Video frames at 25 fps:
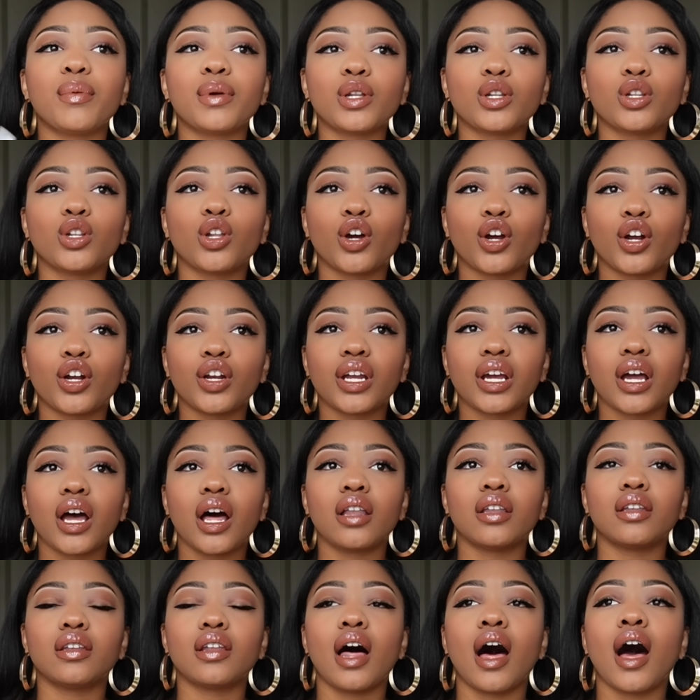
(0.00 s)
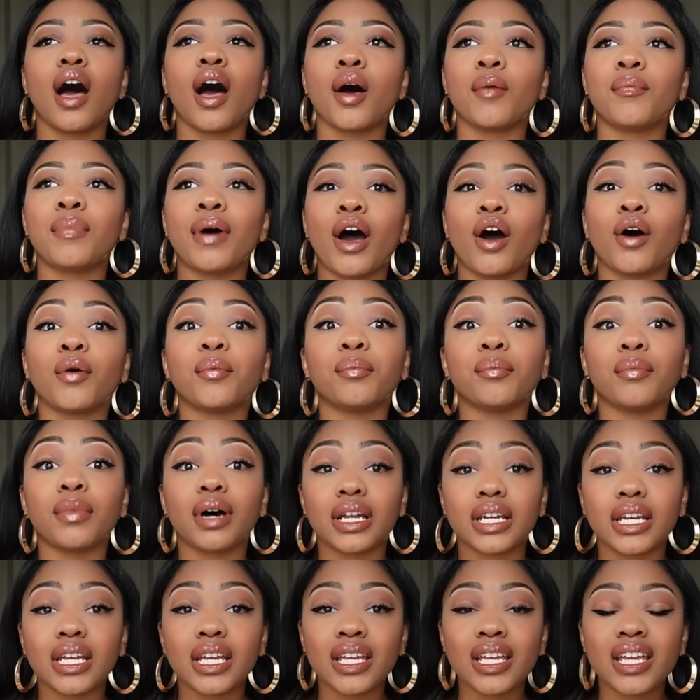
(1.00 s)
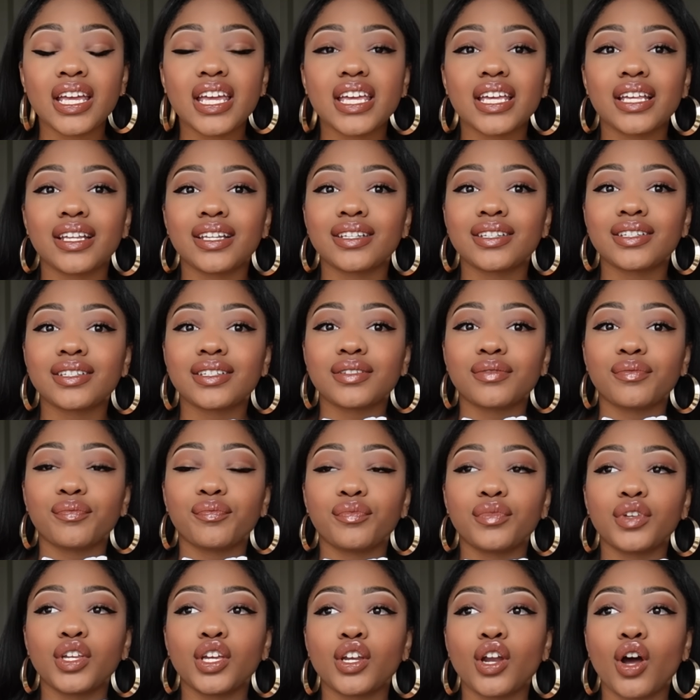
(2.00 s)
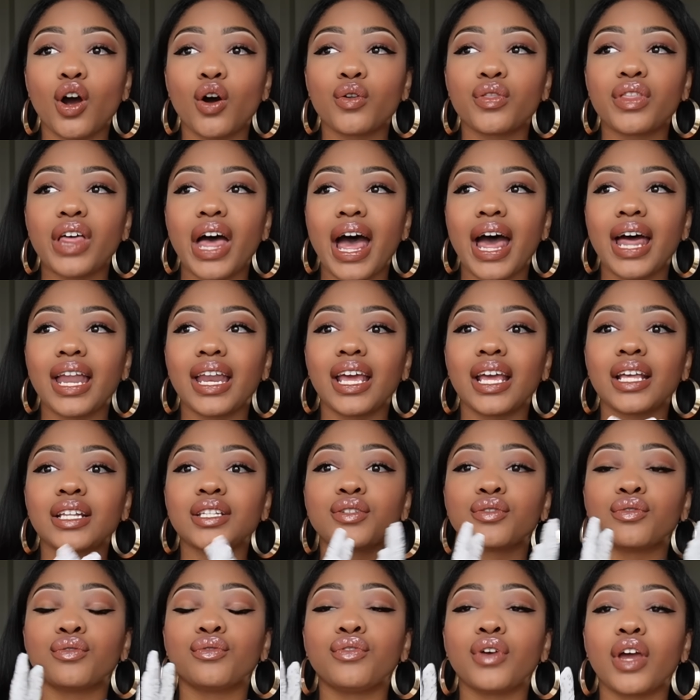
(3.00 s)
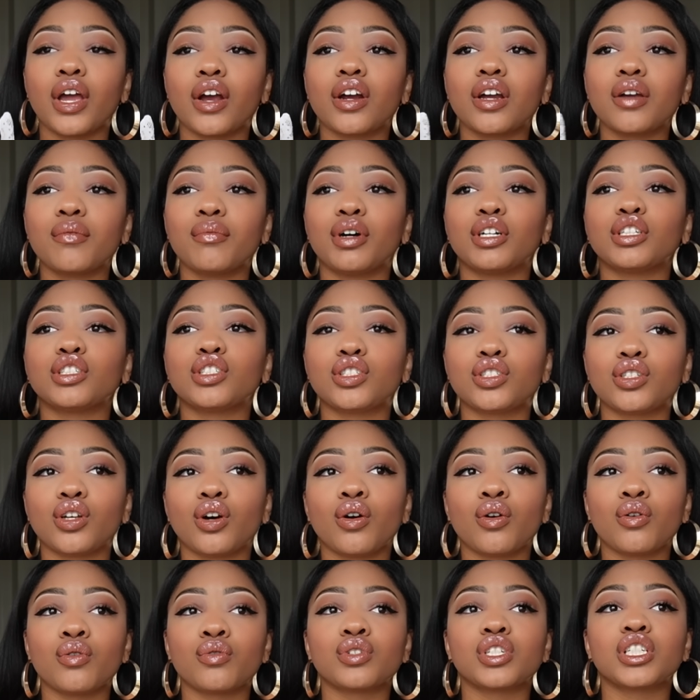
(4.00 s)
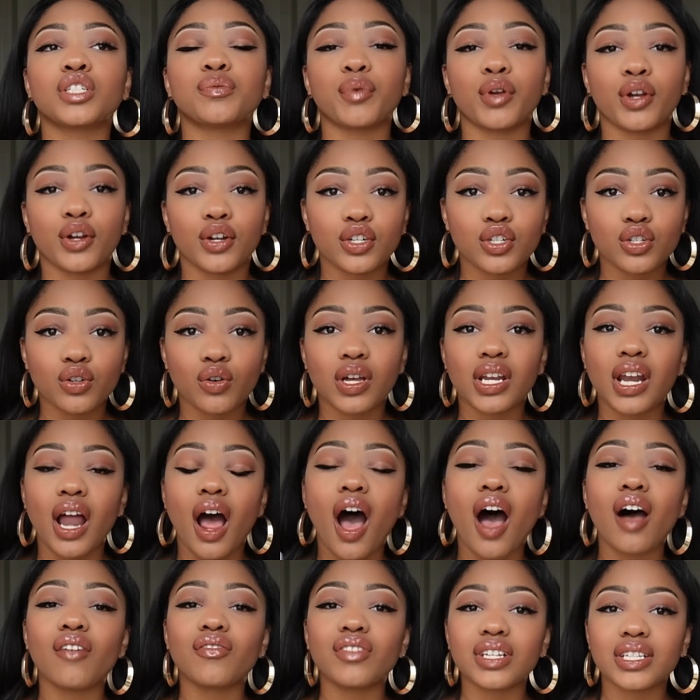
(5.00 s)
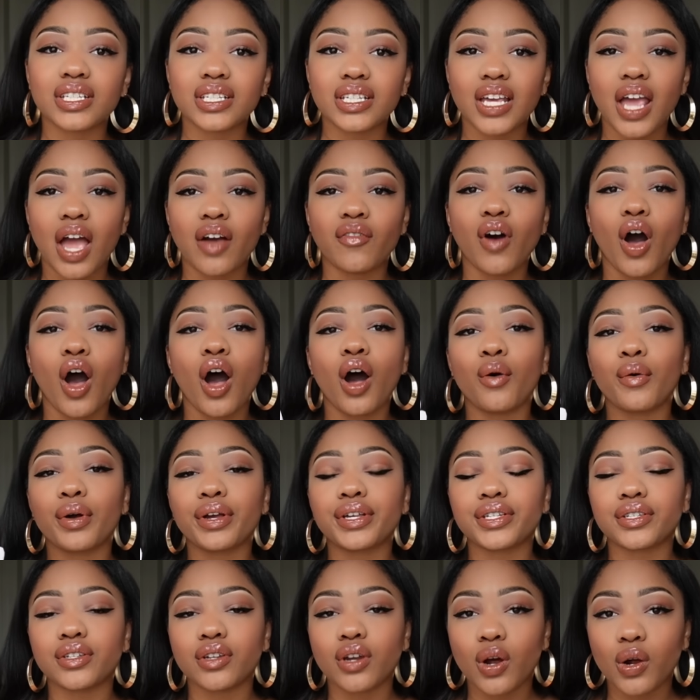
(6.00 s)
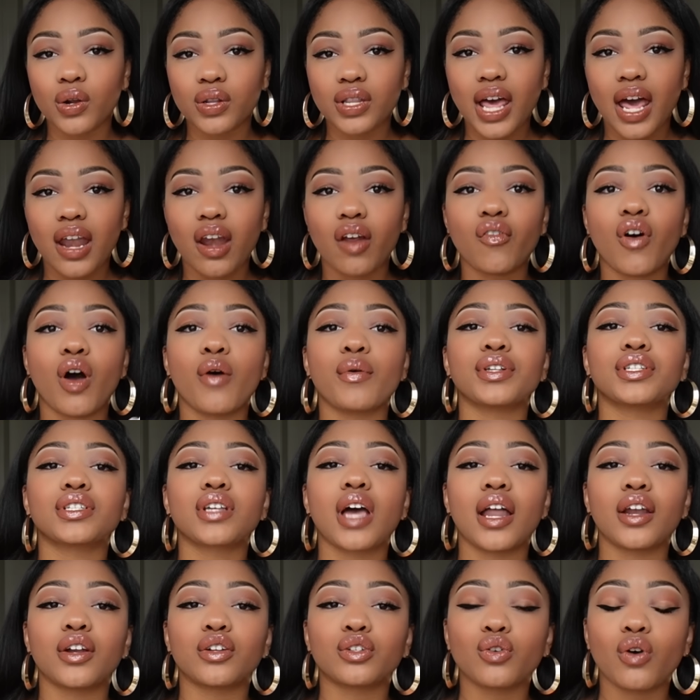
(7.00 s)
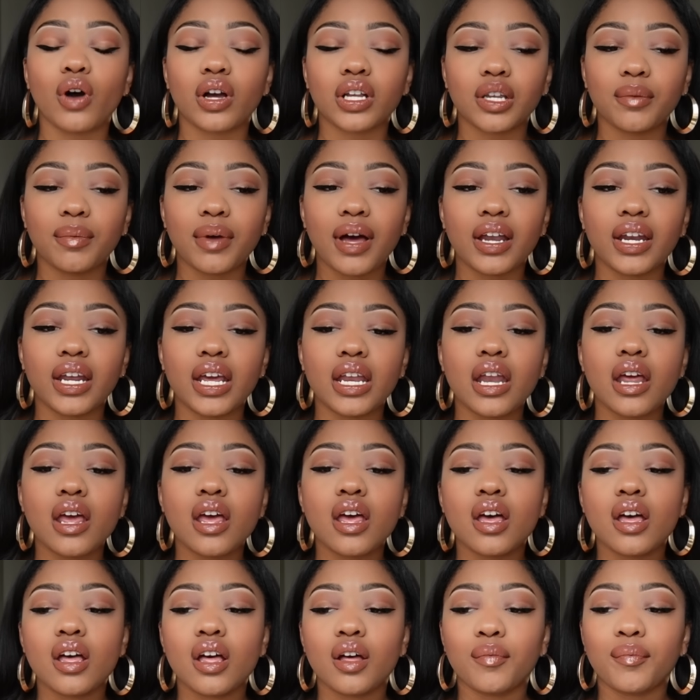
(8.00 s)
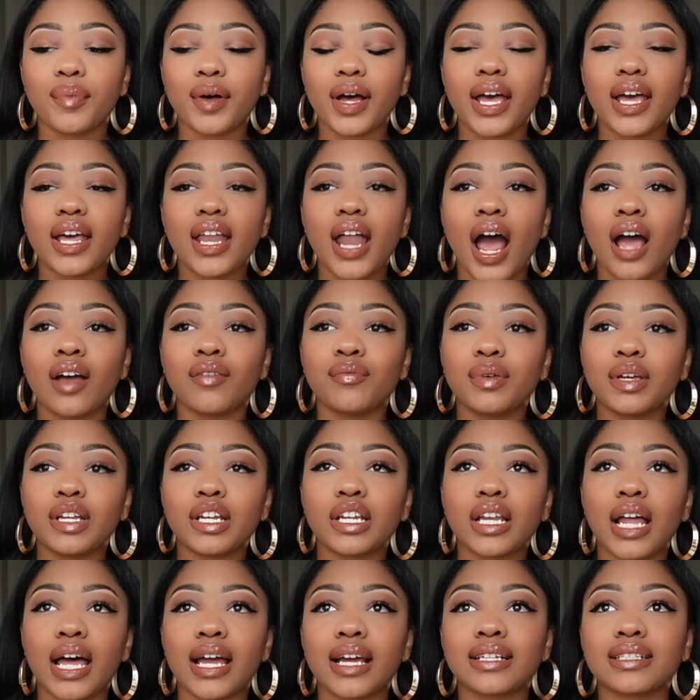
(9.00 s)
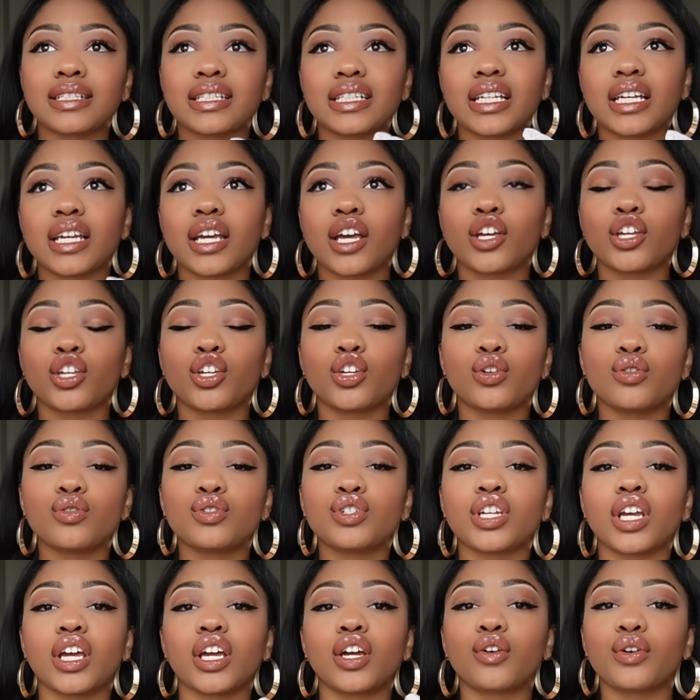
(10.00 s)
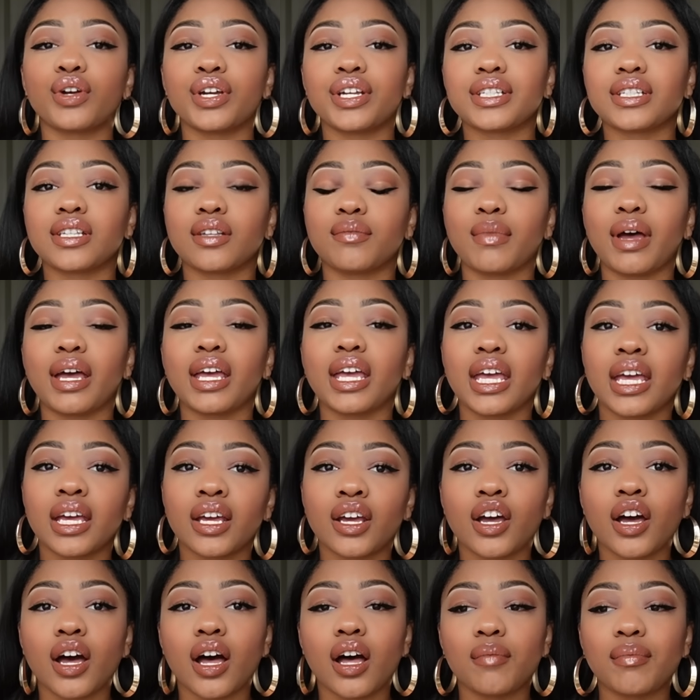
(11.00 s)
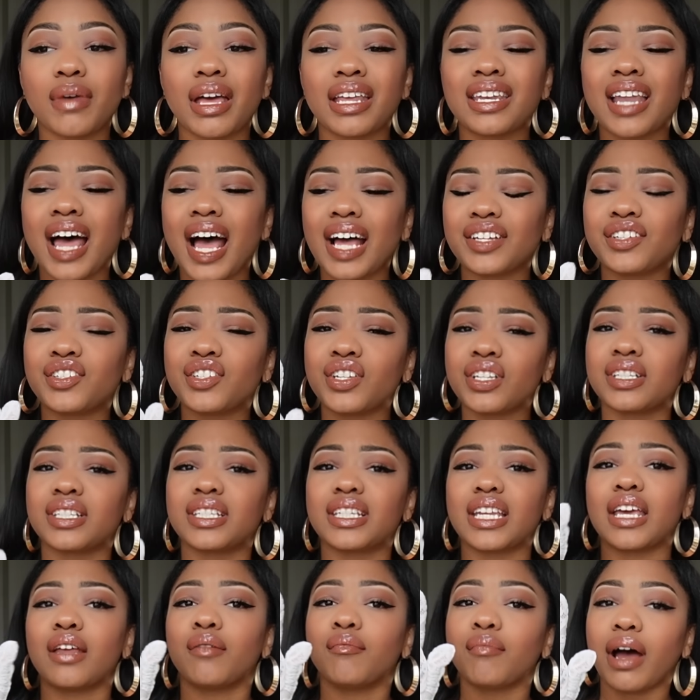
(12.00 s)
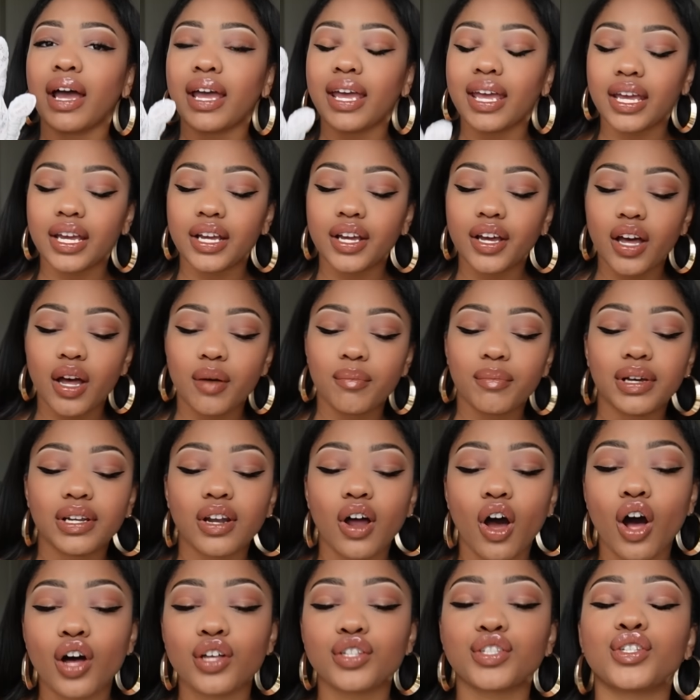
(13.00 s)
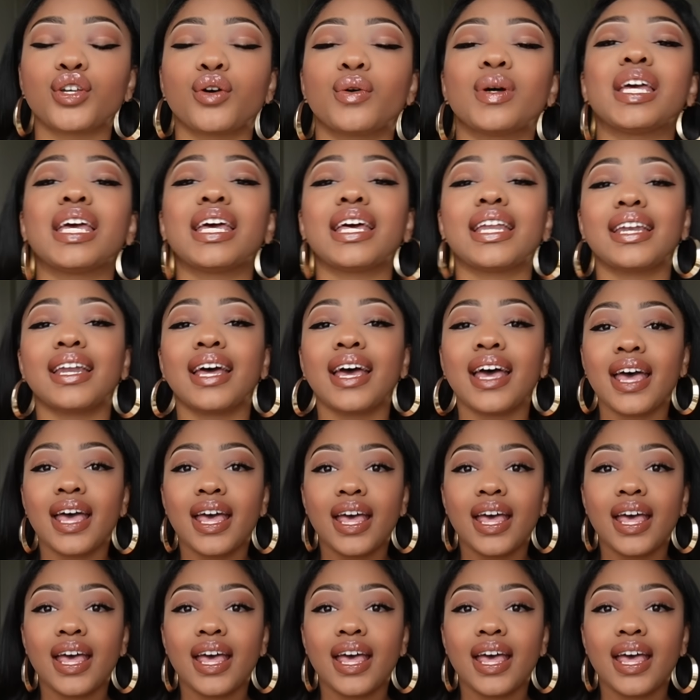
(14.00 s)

been learning a lot about money is, you know, that it's very much so spiritual. And obviously I've always known that. I've always kind of talked about it. But I've been like seeing a huge increase in my income, and not just in my income, but also in